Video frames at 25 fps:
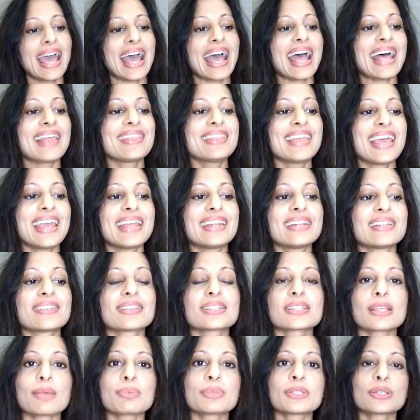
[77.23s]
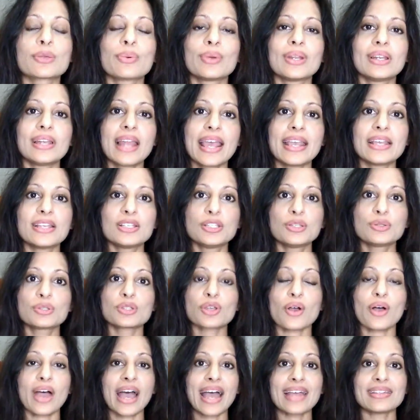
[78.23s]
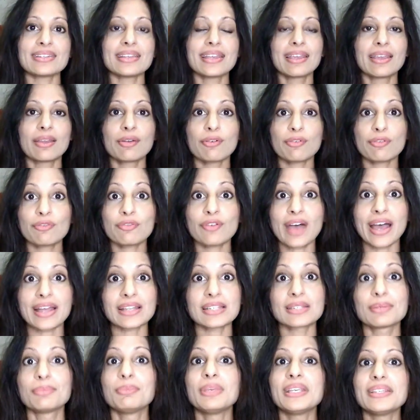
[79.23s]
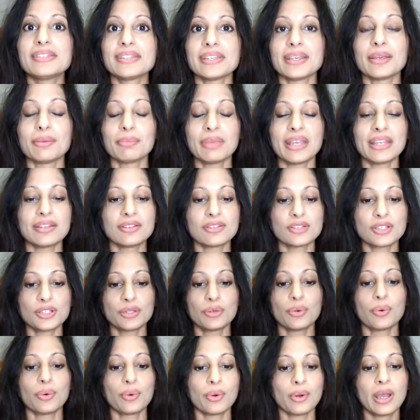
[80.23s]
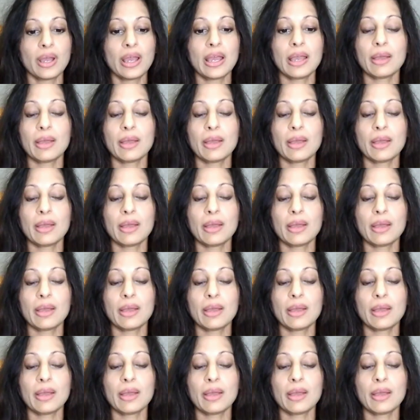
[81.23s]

and then subsequent layers you start adding fat medium into your